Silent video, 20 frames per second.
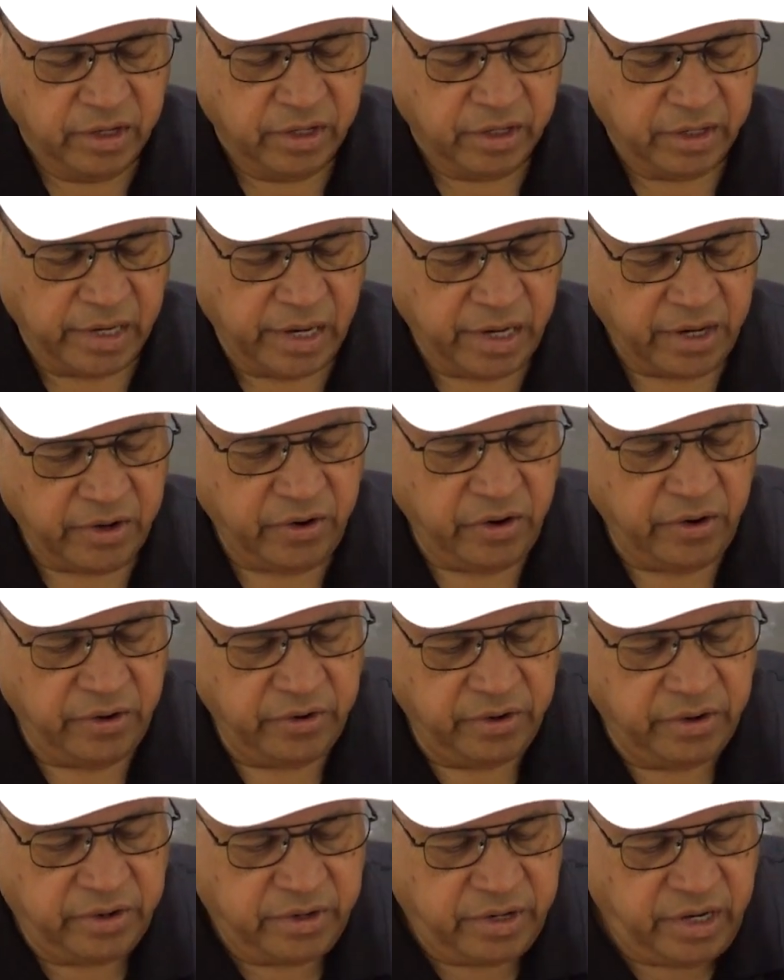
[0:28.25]

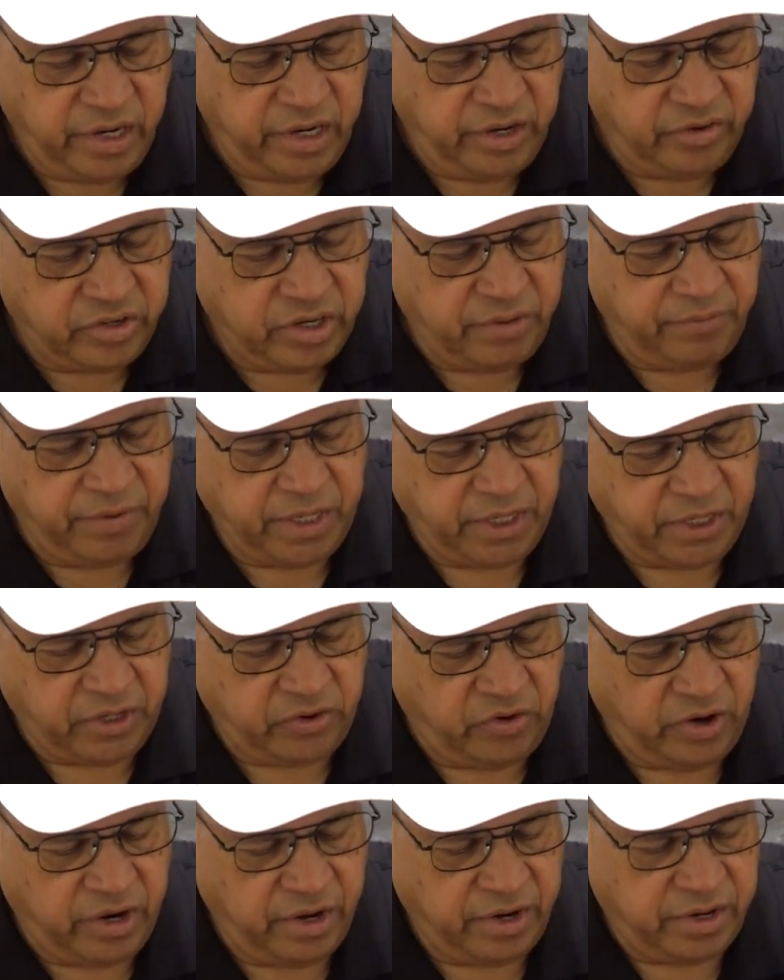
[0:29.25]
Nikon
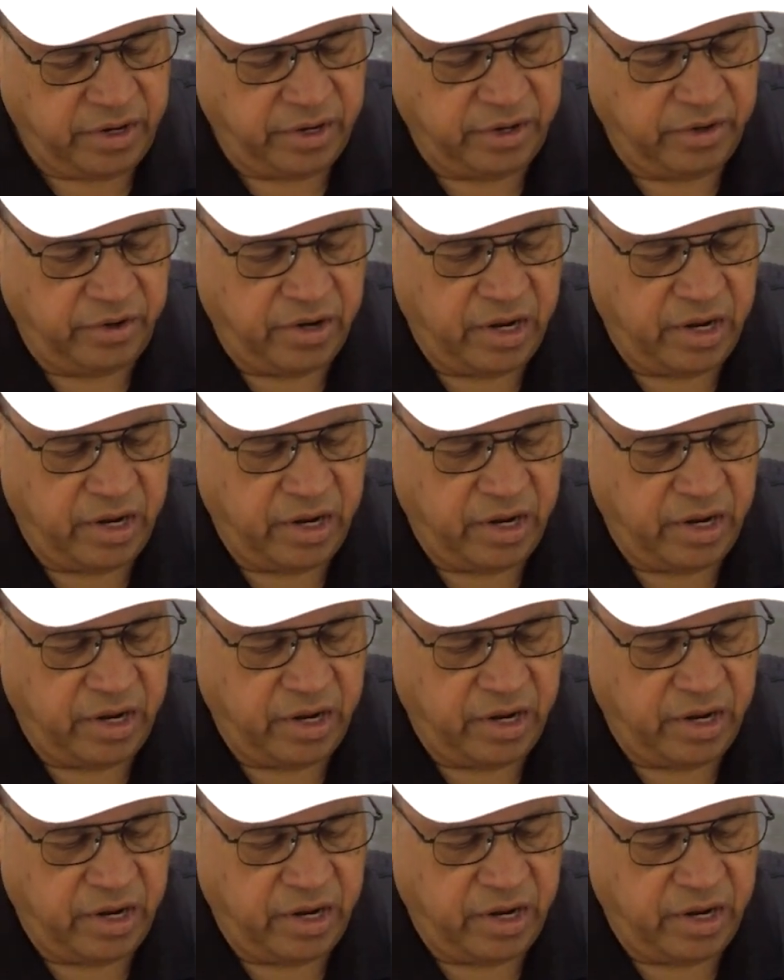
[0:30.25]
D750